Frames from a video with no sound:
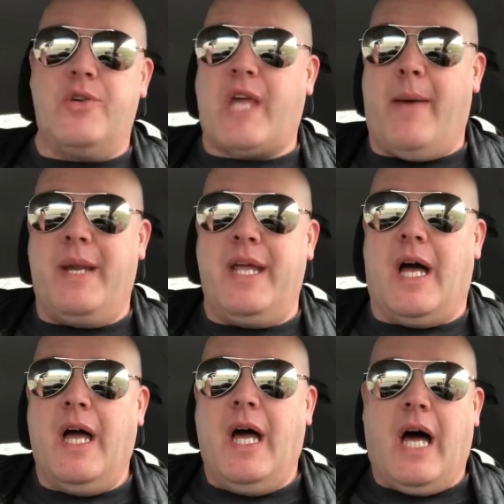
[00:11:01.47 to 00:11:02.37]
how many
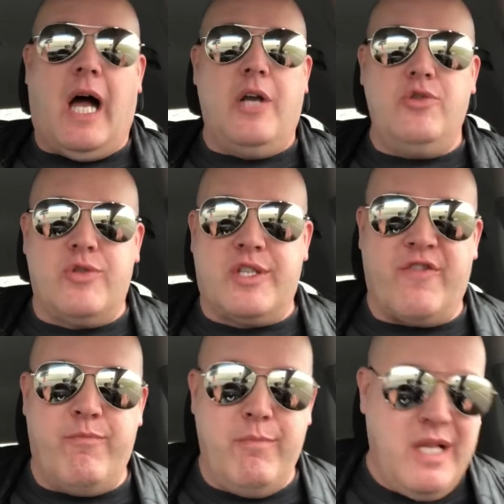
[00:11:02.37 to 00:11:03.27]
hundreds
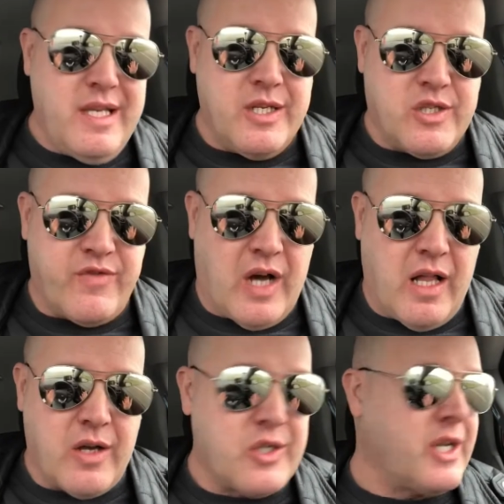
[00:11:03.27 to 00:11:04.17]
of millions of
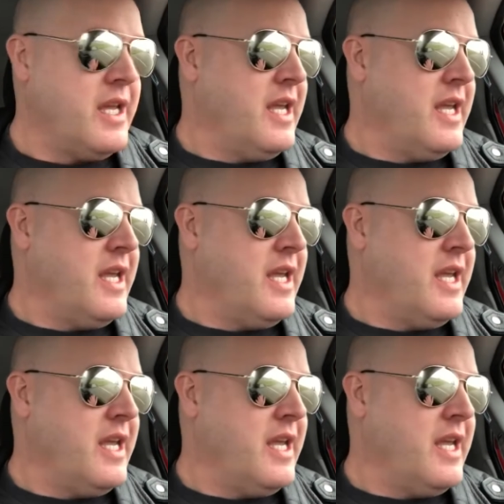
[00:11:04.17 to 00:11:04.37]
dollars